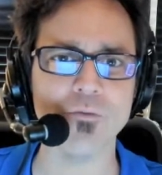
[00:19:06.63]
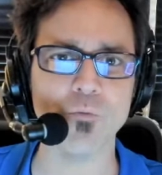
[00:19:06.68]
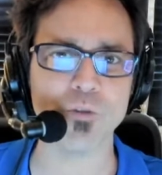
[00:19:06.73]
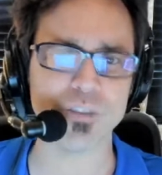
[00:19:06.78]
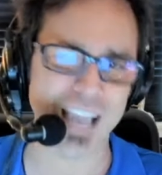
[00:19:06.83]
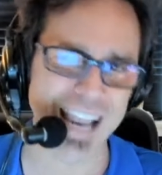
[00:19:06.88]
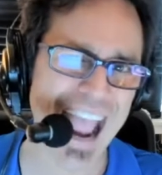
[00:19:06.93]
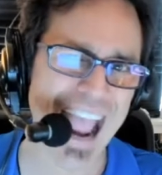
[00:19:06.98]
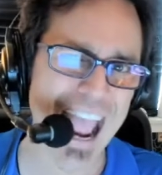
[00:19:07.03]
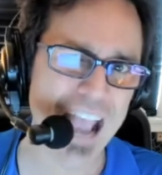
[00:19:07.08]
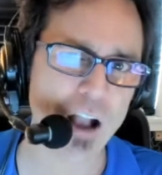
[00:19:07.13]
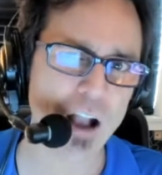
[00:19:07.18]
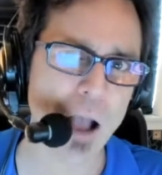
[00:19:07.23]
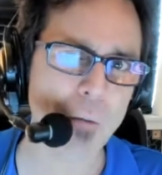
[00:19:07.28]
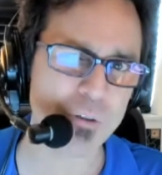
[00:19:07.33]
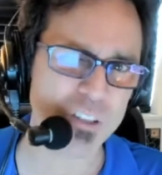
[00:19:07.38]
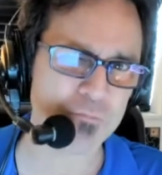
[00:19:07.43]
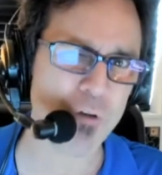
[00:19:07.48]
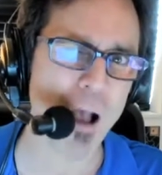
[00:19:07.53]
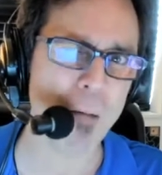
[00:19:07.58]
Was I ang- I
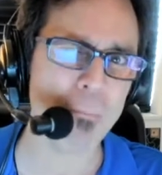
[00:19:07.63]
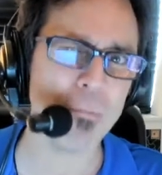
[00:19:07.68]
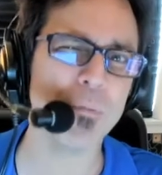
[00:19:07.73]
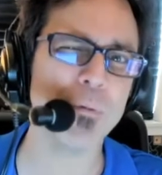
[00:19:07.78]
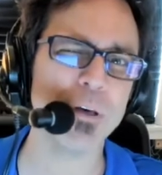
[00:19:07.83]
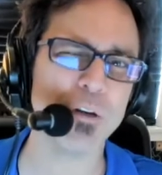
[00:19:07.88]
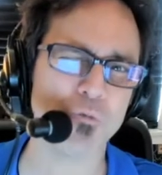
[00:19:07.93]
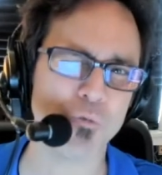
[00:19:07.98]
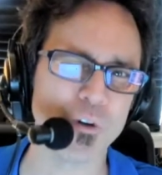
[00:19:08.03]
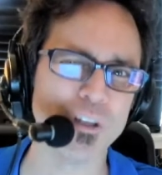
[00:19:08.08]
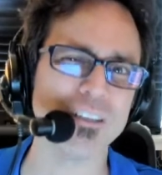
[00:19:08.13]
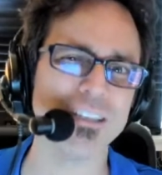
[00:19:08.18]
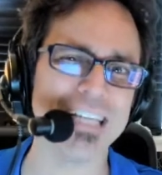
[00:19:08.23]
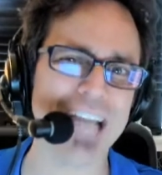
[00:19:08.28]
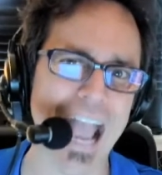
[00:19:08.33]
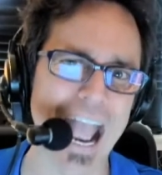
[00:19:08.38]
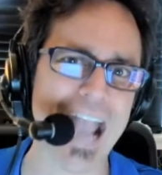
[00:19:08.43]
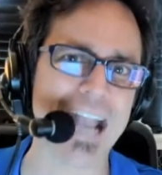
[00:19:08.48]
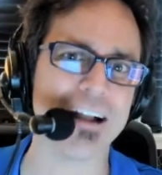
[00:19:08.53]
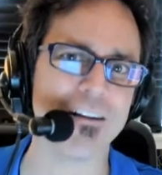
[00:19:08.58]
was probably really
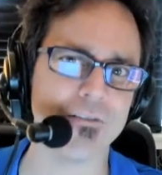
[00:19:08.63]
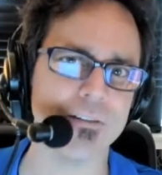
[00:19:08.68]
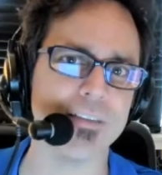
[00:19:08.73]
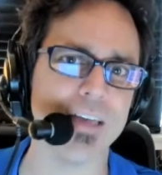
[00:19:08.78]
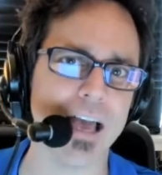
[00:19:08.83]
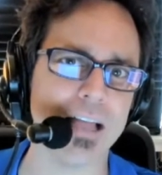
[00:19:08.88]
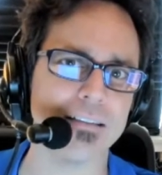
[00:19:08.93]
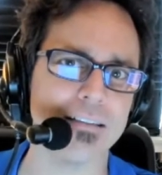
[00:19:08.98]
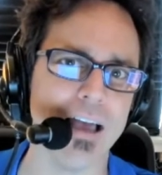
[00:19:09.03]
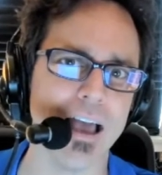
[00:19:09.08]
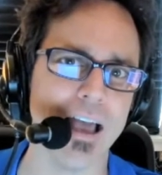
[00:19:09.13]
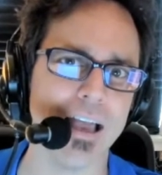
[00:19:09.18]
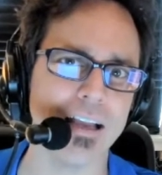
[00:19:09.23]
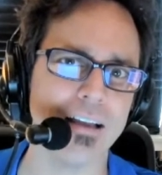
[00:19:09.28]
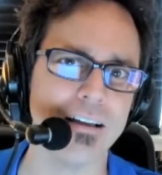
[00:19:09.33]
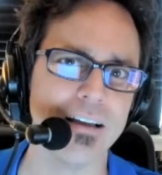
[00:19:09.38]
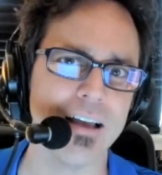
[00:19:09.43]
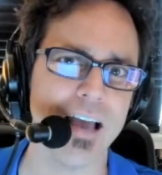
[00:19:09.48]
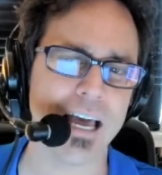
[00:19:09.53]
angry that day.